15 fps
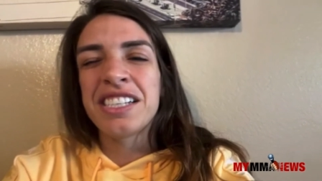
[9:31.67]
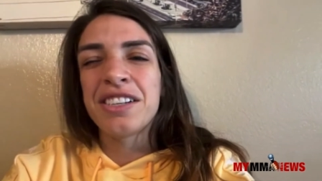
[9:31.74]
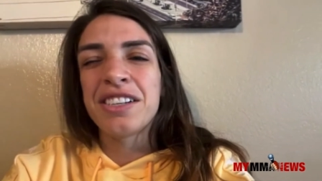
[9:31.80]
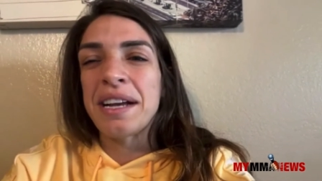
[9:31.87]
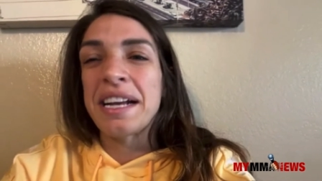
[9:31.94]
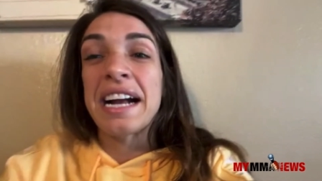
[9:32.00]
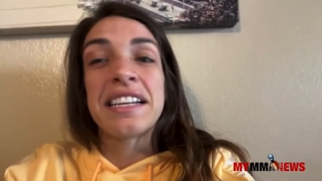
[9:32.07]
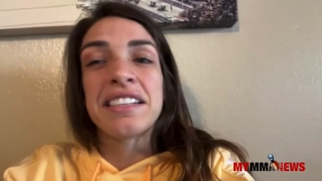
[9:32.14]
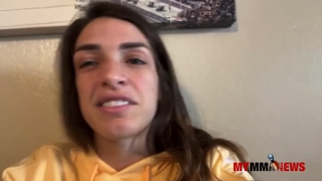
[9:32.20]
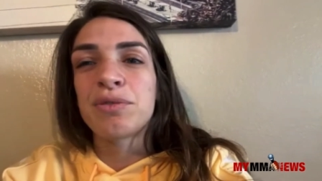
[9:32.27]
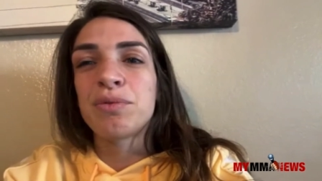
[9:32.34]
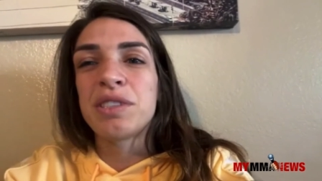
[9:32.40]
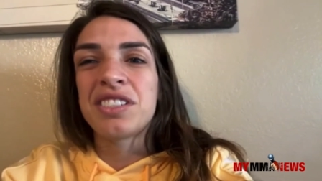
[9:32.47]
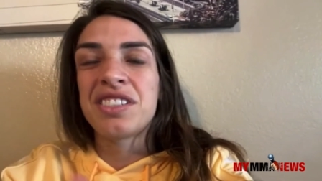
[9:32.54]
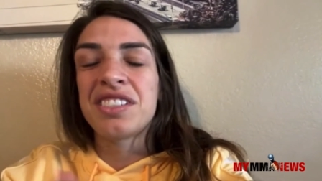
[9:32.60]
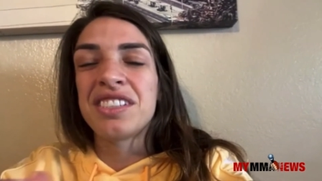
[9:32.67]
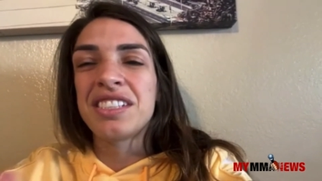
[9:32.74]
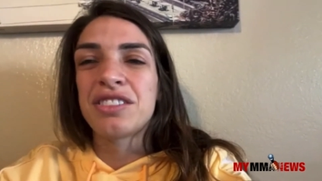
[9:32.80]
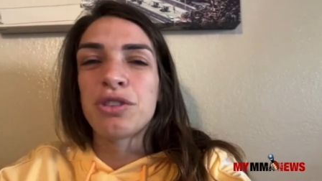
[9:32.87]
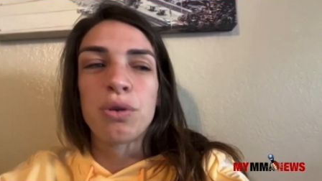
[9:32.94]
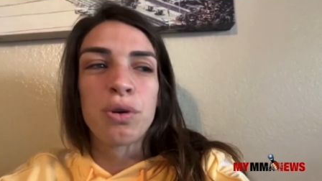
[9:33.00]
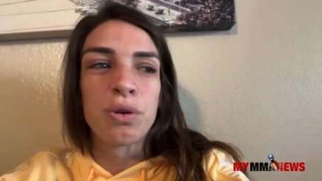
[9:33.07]
You know, I kind of switched to the
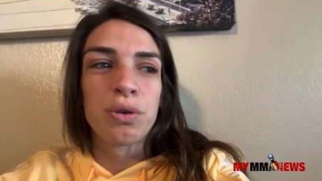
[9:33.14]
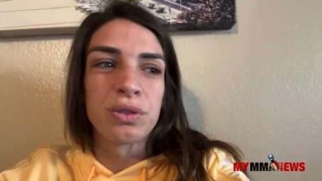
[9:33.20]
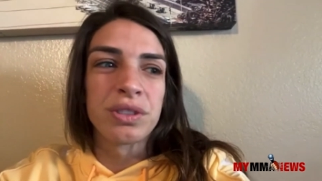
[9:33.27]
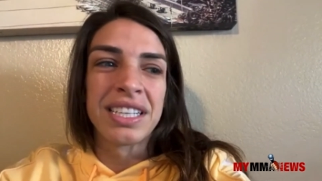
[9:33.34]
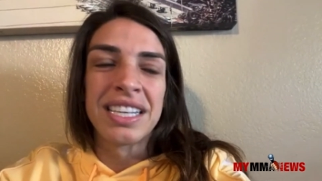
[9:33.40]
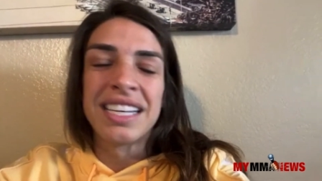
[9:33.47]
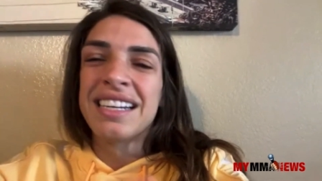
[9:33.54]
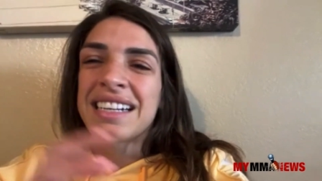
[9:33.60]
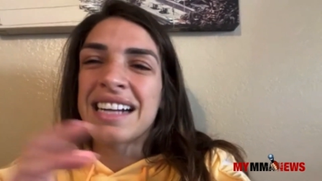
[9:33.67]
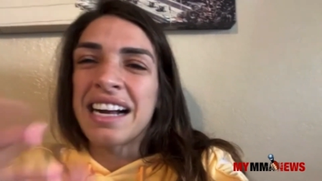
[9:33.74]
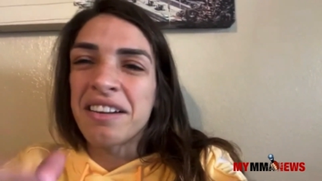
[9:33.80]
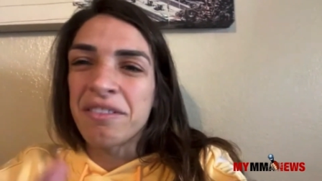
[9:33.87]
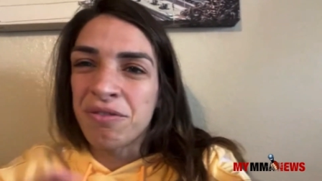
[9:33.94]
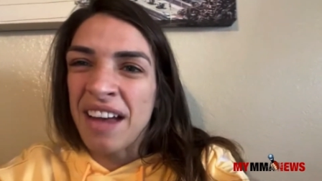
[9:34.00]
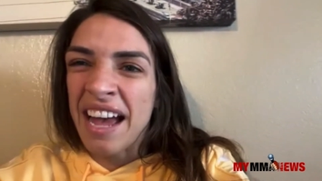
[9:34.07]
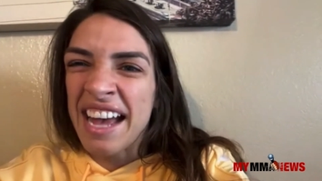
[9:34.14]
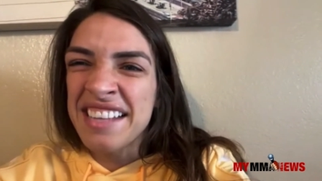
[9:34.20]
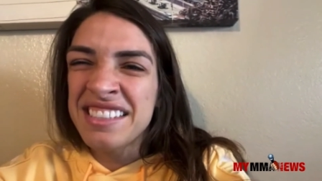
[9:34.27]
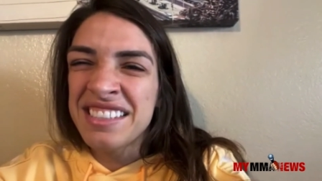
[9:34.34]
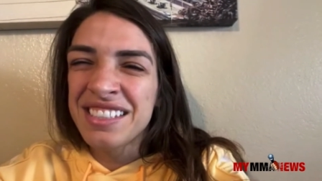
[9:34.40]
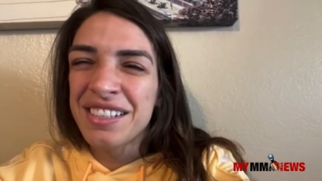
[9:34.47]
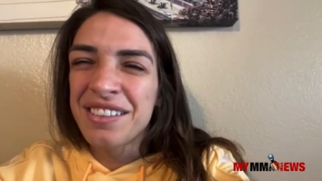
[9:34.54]
toe hold kind of
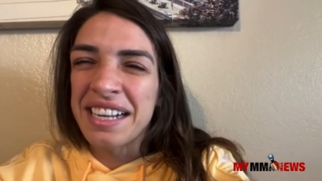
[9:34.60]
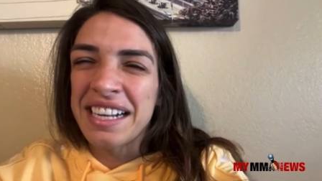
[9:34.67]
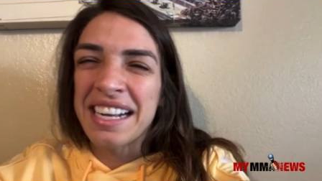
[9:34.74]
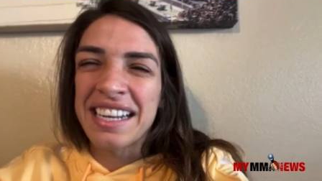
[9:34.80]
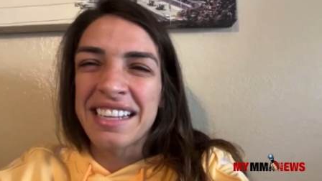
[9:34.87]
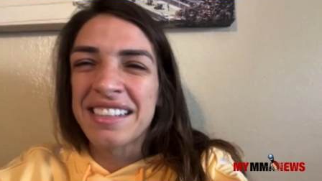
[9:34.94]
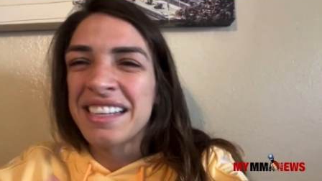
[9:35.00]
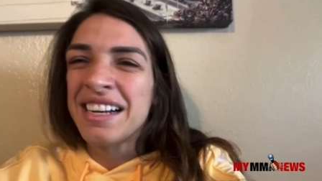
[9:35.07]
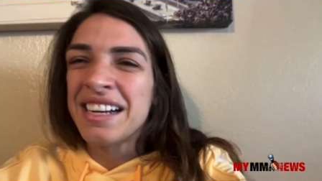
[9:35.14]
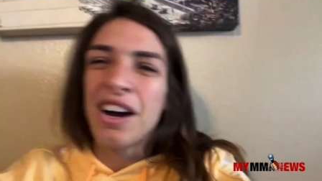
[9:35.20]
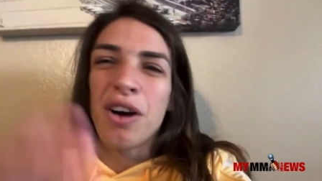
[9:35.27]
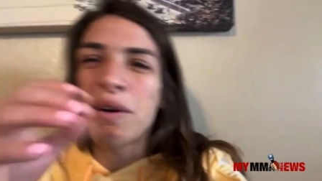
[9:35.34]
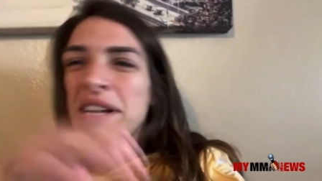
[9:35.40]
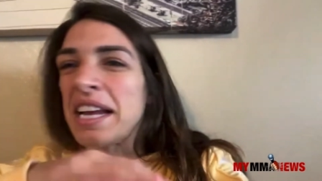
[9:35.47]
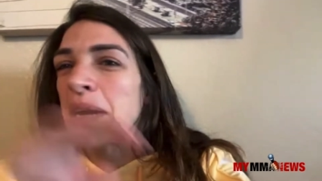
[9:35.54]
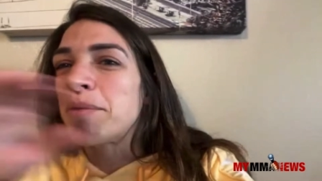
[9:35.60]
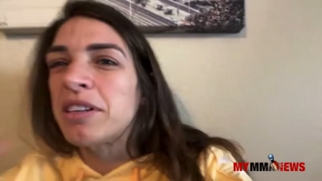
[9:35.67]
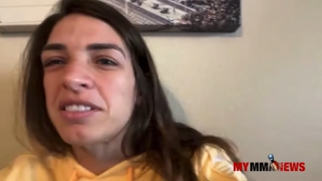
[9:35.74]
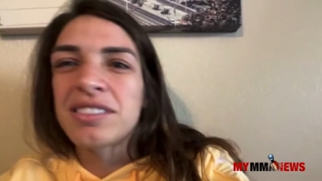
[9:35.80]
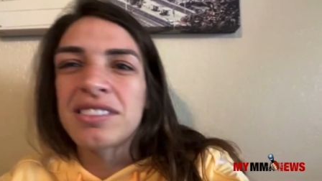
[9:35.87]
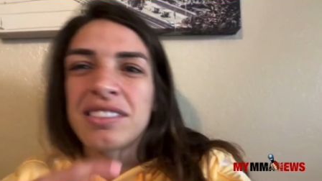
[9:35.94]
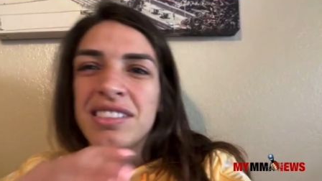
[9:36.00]
fast. You know, I kind of oh, okay, I'm gonna,
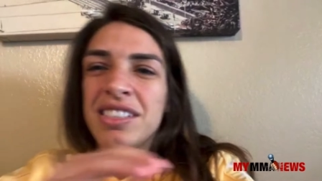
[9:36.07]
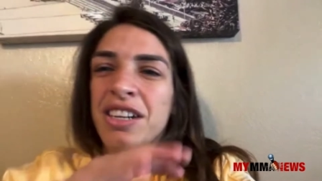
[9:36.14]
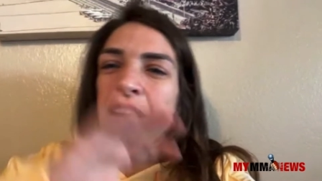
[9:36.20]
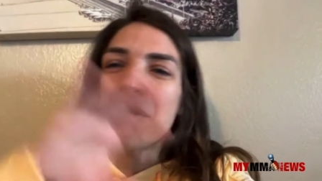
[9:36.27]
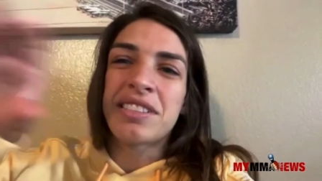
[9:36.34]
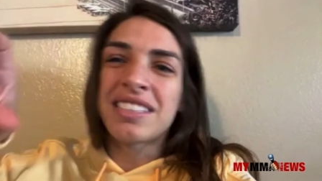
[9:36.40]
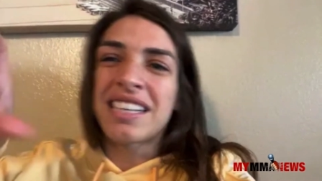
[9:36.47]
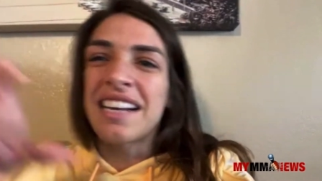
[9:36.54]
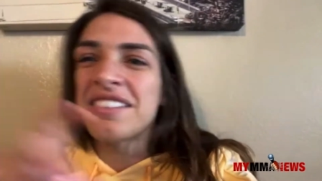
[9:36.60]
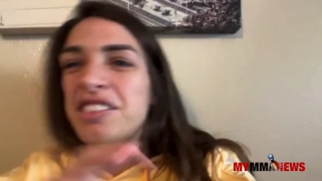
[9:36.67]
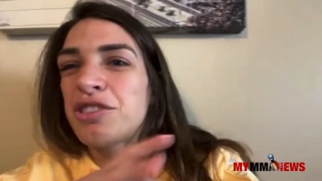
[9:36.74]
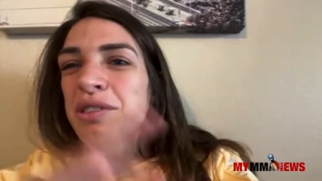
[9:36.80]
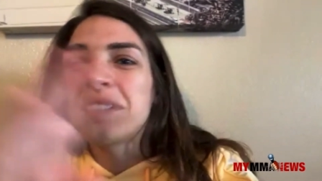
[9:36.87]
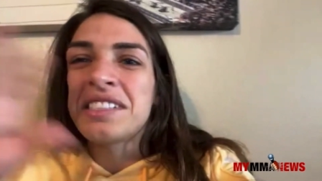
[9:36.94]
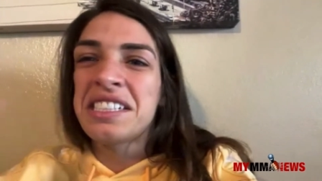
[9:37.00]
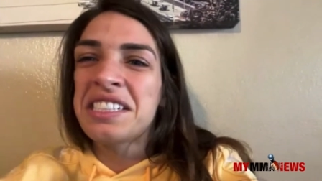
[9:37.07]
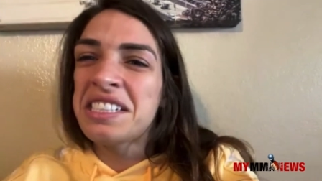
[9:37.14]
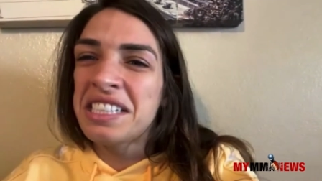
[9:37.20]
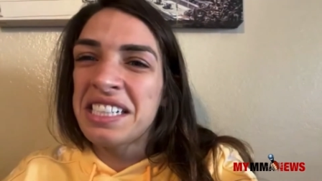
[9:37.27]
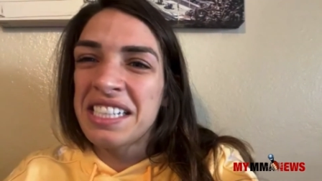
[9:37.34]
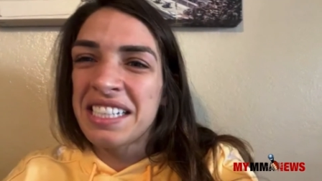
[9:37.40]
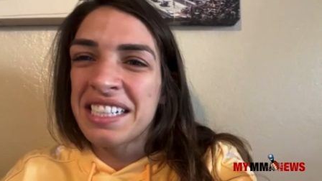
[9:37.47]
you know, I was kind of
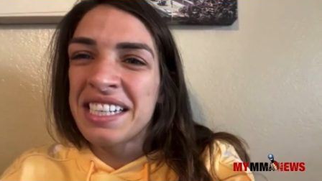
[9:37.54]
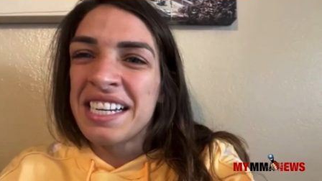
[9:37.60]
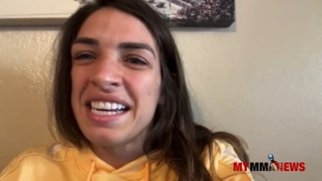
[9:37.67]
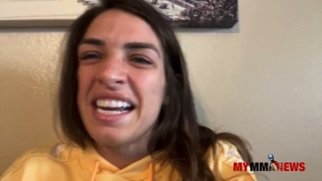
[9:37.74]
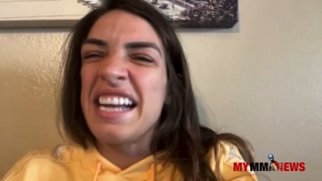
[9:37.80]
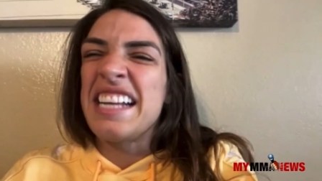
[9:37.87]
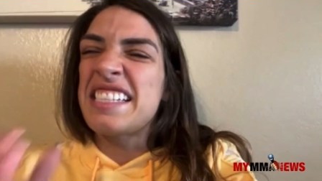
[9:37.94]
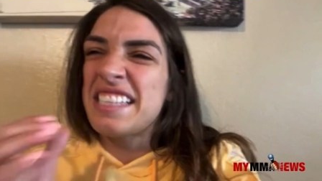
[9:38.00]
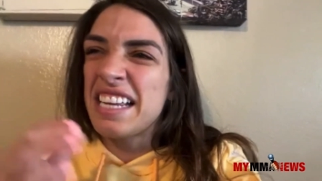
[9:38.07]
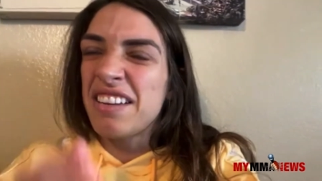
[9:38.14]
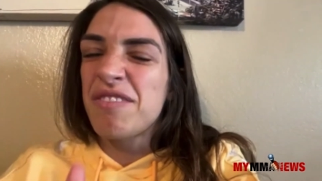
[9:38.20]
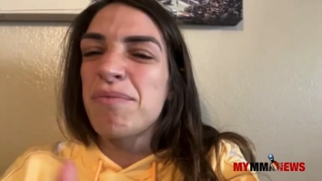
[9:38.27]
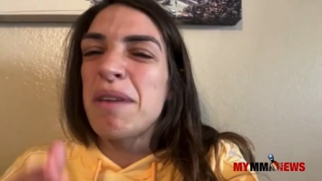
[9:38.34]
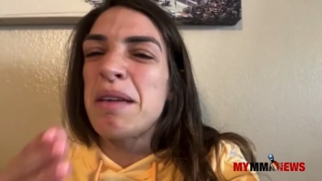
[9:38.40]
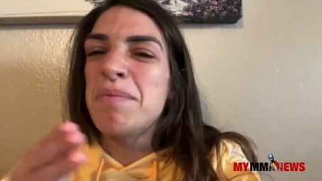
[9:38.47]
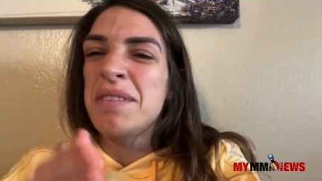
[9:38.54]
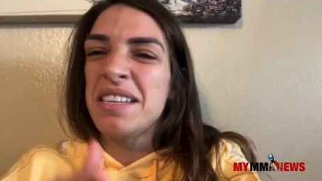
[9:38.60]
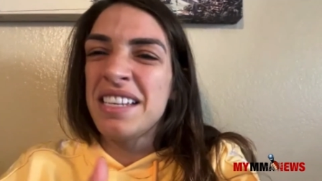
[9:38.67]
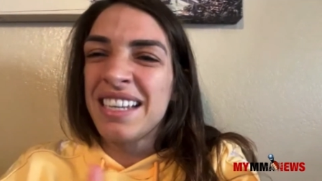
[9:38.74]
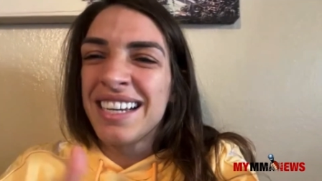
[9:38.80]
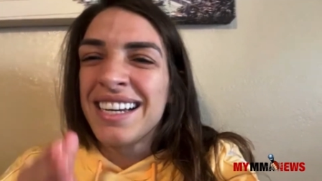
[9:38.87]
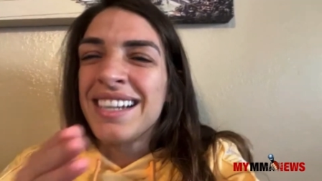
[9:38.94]
transitioning instead of
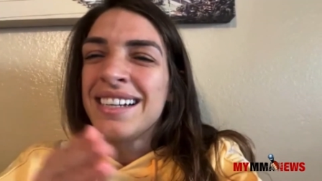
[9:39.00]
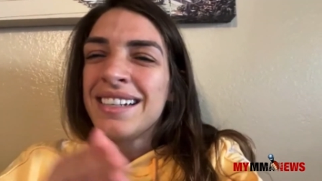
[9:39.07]
maybe